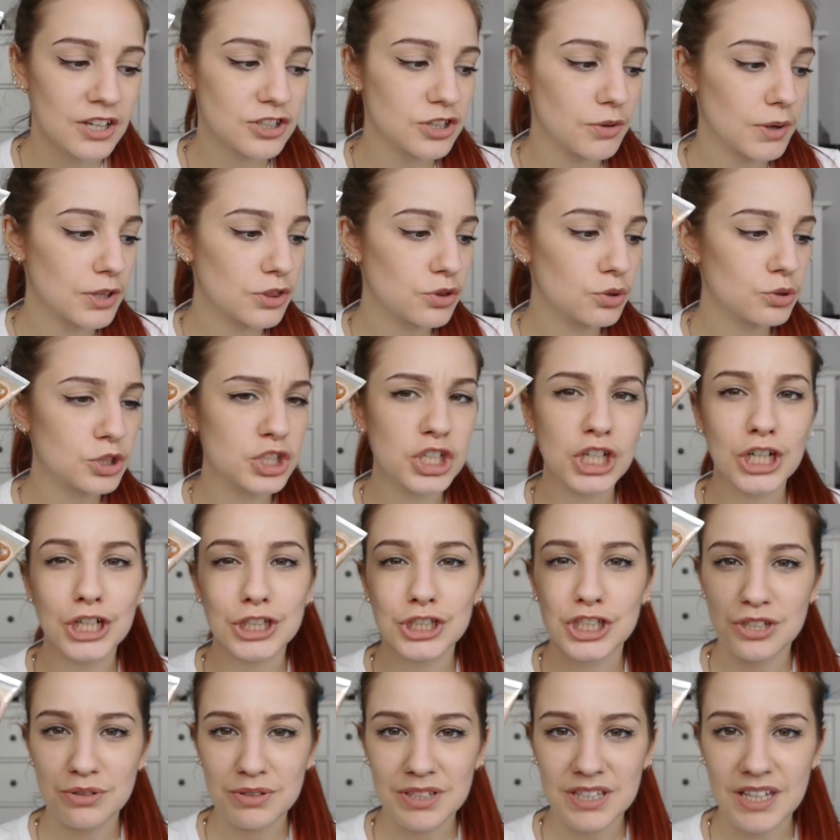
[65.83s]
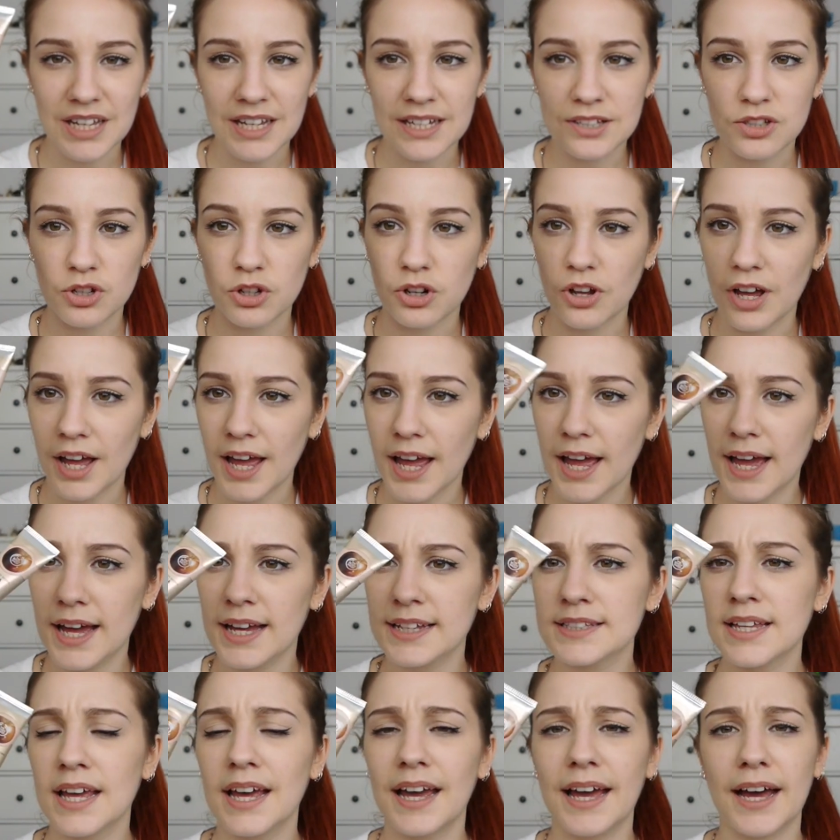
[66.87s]
So I thought she could use this on her
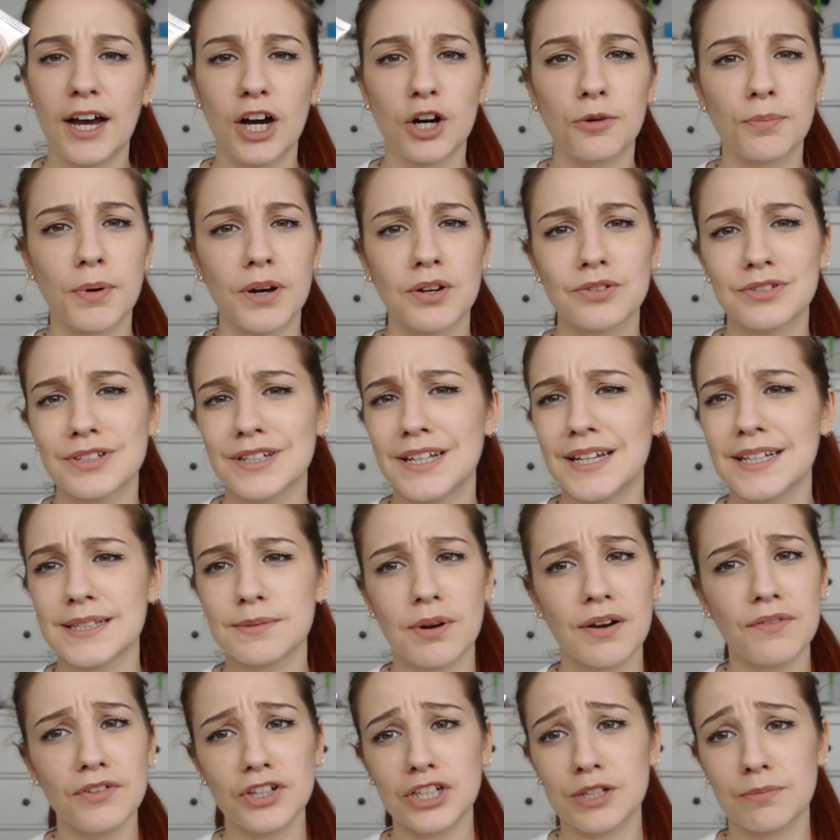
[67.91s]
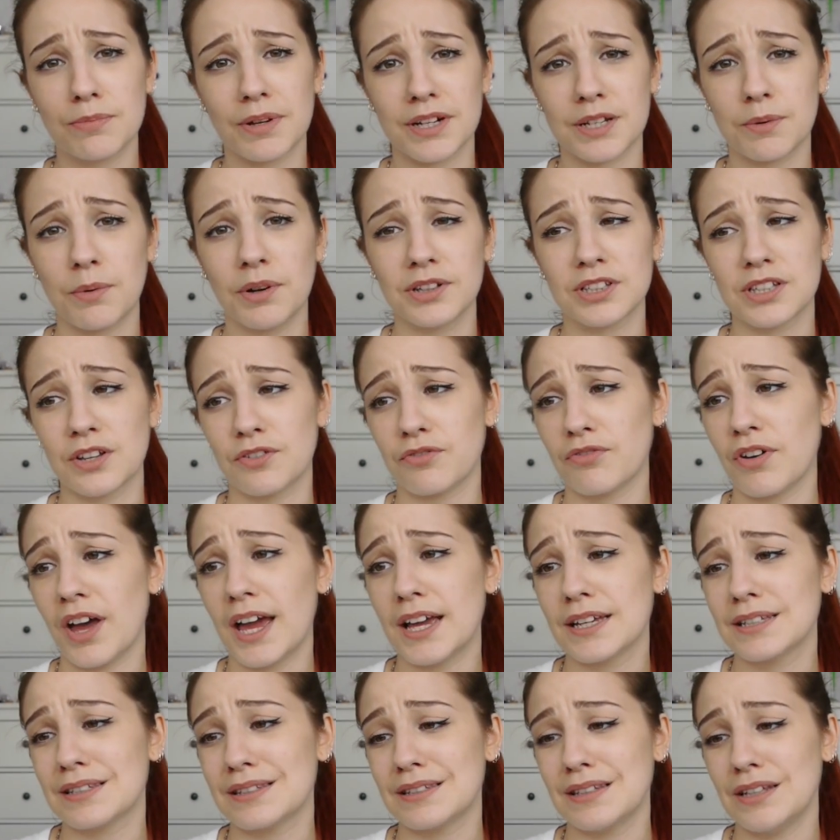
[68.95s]
hands, elbows, knees, wherever she bloody wants, her
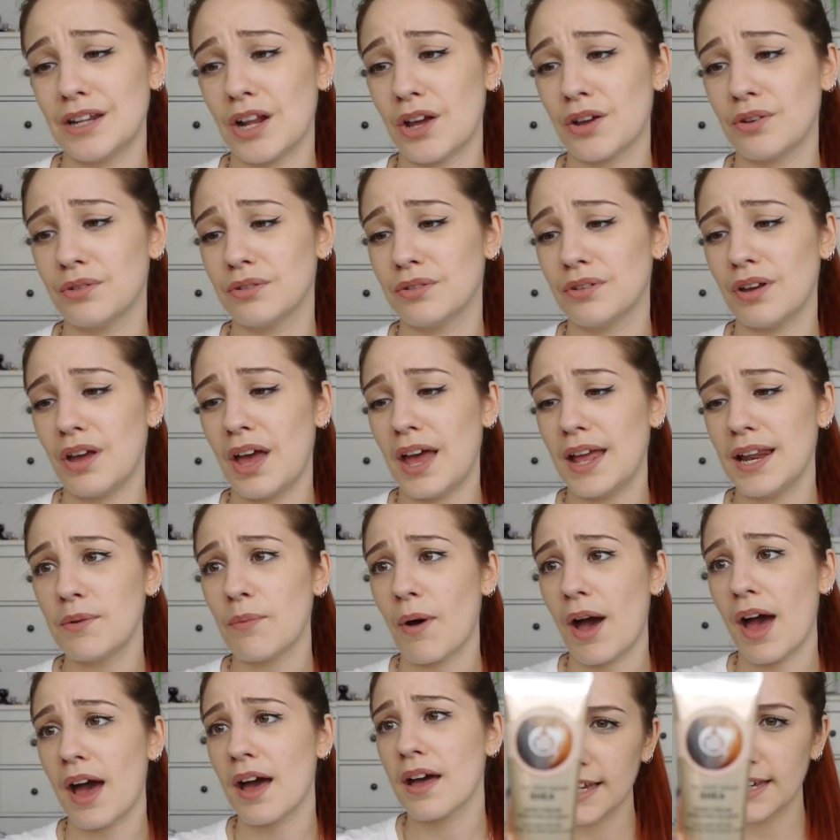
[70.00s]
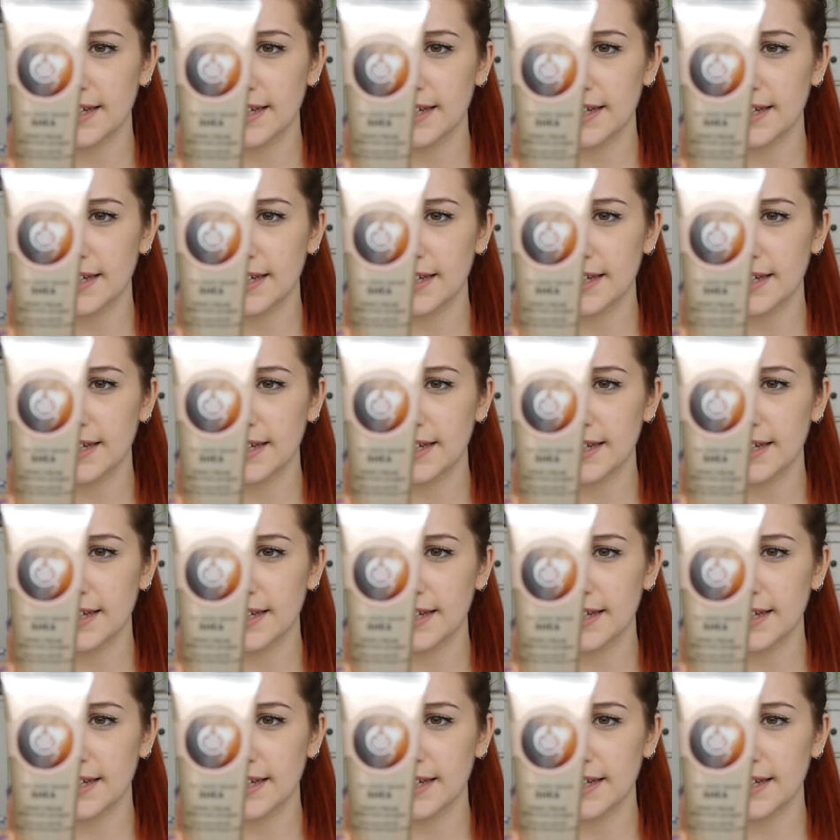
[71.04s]
face, you know, anywhere.